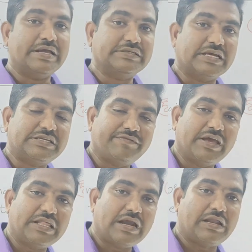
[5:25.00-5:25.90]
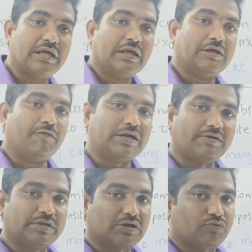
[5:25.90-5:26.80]
in such a way that
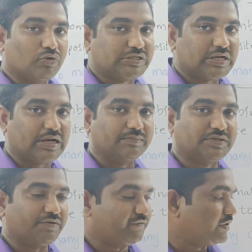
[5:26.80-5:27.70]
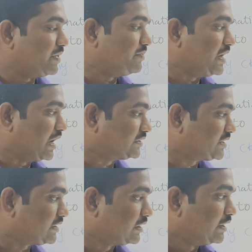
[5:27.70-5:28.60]
whatever the question comes, we may be
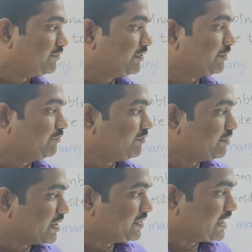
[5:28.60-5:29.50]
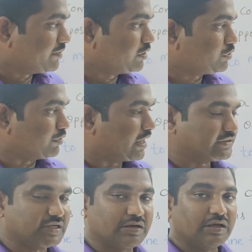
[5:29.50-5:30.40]
able to
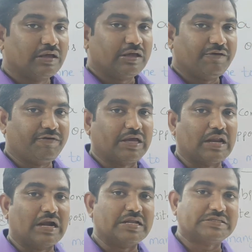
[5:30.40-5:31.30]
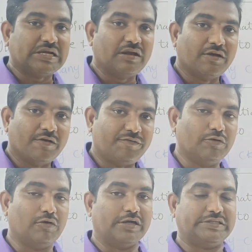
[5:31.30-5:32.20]
answer if we can understand
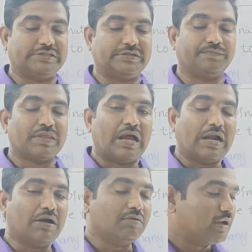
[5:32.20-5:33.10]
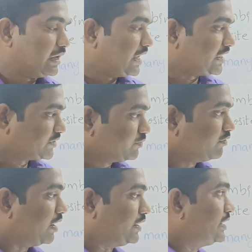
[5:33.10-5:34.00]
few logics. And now let us
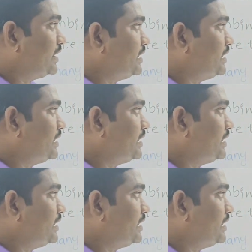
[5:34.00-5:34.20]
move on.